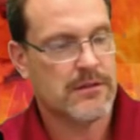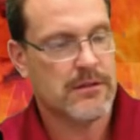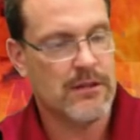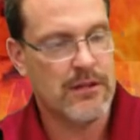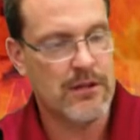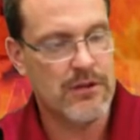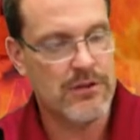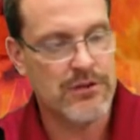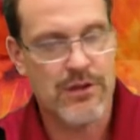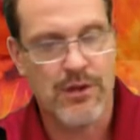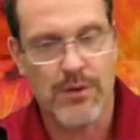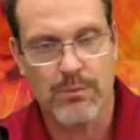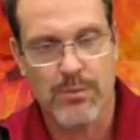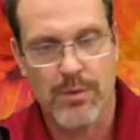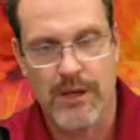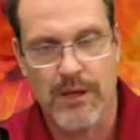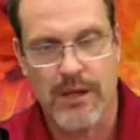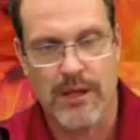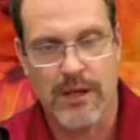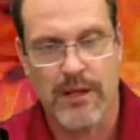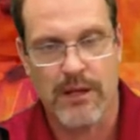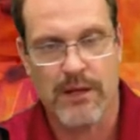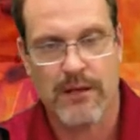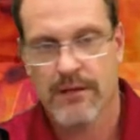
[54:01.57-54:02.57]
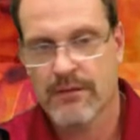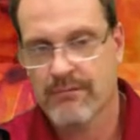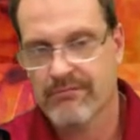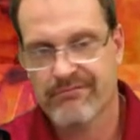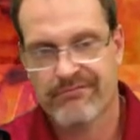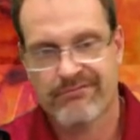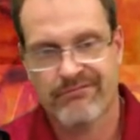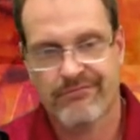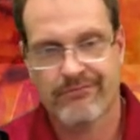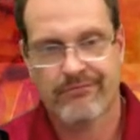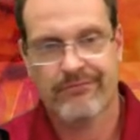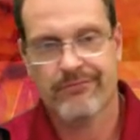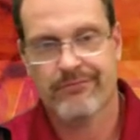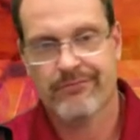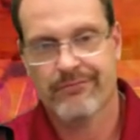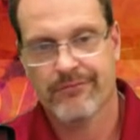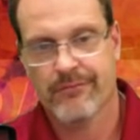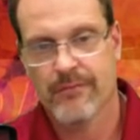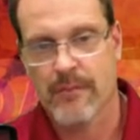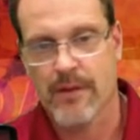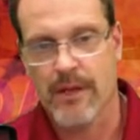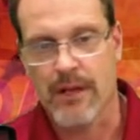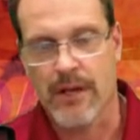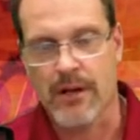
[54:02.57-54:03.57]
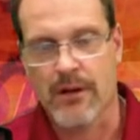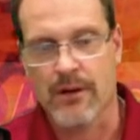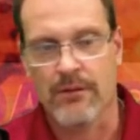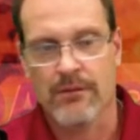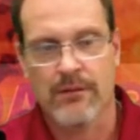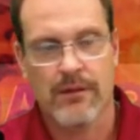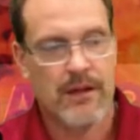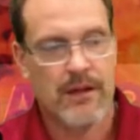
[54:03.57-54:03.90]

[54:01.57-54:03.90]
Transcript: You should be, you know,